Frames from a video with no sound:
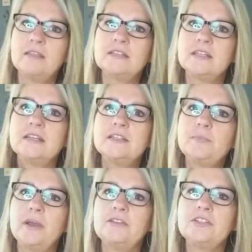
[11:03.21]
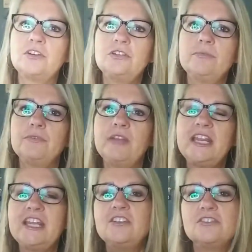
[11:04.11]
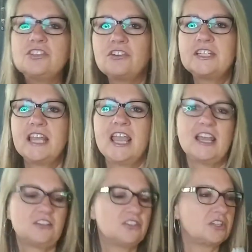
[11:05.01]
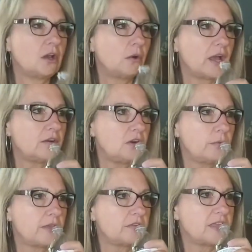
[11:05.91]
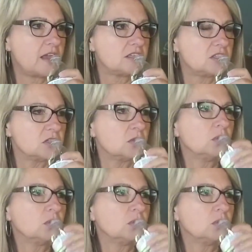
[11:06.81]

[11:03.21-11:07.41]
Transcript: this is, but you start doing a reading and you start to itch. So I don't know whether that's